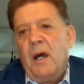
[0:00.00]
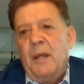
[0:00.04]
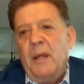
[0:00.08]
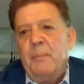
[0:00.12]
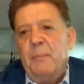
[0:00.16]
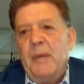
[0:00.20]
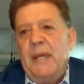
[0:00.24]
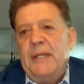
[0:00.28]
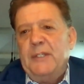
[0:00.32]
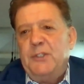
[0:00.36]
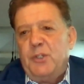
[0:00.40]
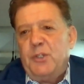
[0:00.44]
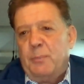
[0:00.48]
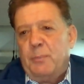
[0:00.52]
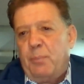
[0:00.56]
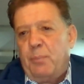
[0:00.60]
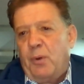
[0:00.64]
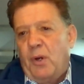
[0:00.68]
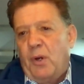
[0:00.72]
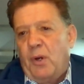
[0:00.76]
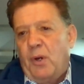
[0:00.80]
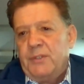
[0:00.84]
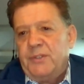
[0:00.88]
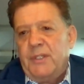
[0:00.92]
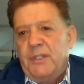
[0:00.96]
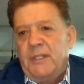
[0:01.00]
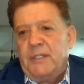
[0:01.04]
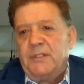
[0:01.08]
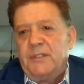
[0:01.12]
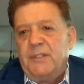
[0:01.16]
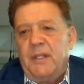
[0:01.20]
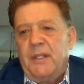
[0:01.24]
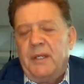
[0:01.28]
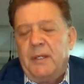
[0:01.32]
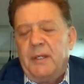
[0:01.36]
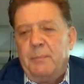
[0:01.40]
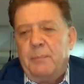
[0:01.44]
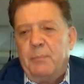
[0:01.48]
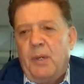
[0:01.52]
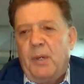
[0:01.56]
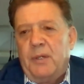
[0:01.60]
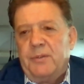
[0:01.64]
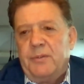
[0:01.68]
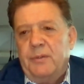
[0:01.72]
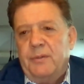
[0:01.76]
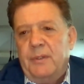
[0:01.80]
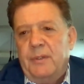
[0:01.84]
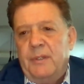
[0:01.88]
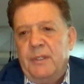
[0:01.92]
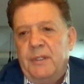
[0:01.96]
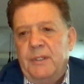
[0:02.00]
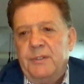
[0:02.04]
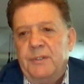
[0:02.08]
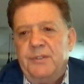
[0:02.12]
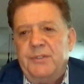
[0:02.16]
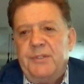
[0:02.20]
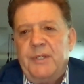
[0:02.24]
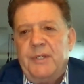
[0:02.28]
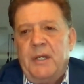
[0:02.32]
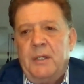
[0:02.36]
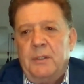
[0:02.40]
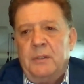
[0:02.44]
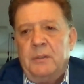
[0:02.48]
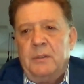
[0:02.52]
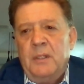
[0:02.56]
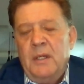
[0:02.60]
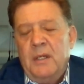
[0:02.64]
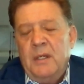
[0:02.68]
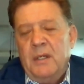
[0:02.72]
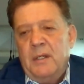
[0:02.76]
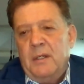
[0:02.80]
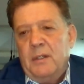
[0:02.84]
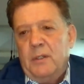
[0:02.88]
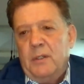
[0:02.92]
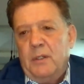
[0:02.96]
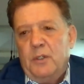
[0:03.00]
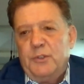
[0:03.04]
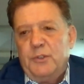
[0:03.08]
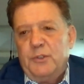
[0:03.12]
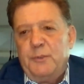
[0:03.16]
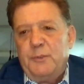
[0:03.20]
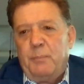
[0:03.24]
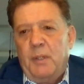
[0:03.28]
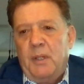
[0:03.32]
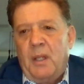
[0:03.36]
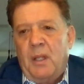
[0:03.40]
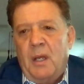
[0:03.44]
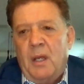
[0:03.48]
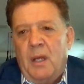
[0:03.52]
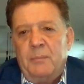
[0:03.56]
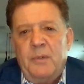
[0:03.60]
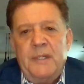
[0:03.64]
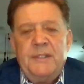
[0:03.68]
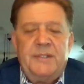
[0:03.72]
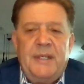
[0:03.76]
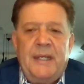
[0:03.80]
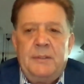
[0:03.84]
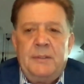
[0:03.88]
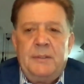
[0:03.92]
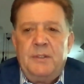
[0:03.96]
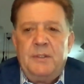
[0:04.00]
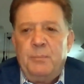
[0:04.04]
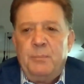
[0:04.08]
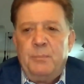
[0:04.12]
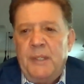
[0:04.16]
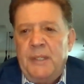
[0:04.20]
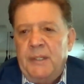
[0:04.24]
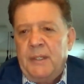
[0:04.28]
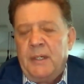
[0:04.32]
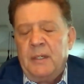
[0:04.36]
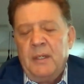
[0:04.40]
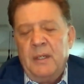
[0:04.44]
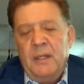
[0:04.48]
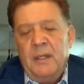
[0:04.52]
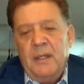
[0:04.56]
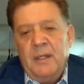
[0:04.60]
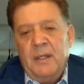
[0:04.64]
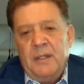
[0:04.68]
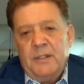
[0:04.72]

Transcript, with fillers: on major projects like Batu Hijau, Los and Antamina.